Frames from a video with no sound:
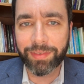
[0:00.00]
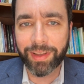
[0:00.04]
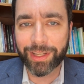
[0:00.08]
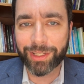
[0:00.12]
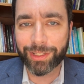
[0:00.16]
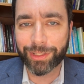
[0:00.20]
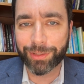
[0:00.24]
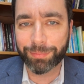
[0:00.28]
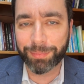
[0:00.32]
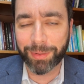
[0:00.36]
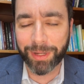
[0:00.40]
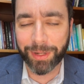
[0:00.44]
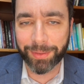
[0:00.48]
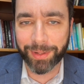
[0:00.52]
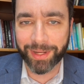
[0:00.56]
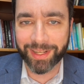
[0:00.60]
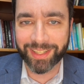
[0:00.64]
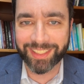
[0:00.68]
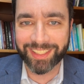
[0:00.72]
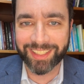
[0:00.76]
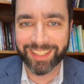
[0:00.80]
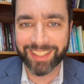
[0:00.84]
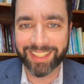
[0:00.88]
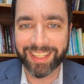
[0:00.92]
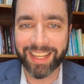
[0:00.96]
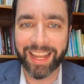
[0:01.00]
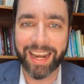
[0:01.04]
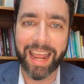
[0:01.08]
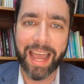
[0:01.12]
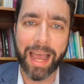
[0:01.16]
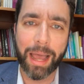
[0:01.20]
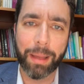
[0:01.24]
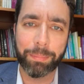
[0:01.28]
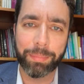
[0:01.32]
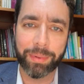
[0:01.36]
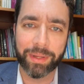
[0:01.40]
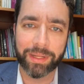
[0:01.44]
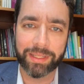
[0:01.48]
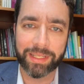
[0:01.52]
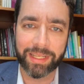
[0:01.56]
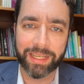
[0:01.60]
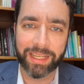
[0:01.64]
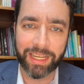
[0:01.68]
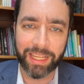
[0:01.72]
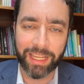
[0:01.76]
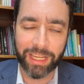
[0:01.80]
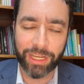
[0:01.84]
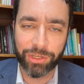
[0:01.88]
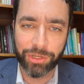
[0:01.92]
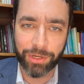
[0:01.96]
experience that happened in
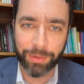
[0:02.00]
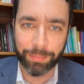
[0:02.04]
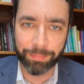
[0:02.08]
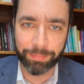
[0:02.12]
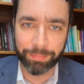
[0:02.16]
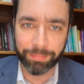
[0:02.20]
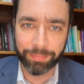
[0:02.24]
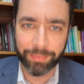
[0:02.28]
Egypt.